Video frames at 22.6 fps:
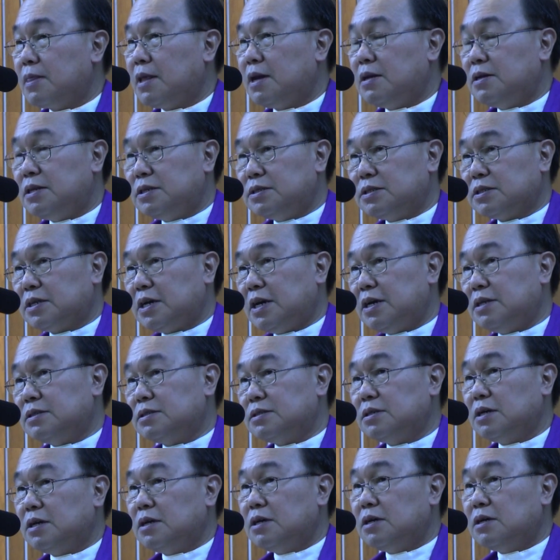in this
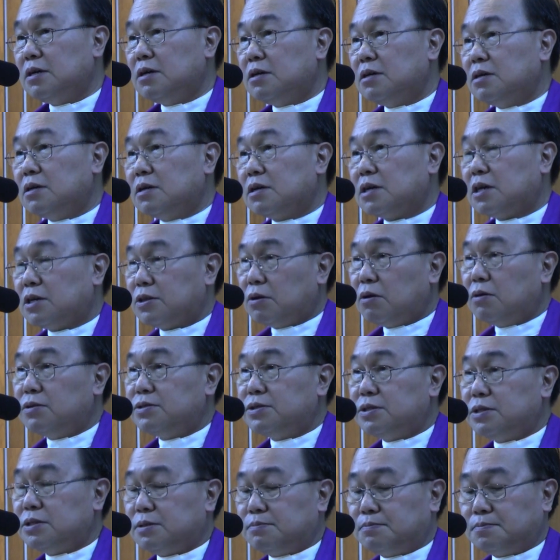case,
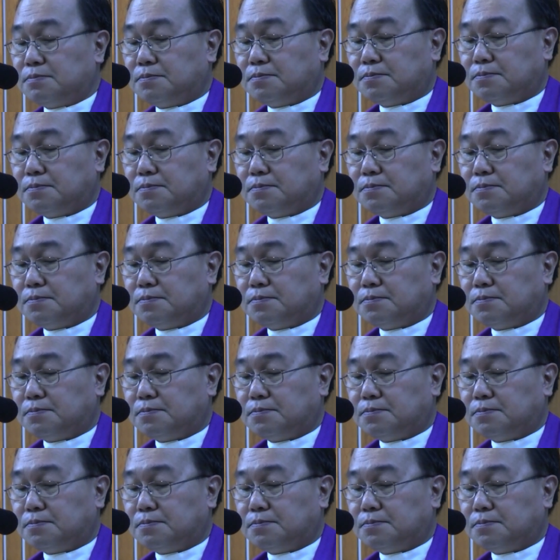Catholicism."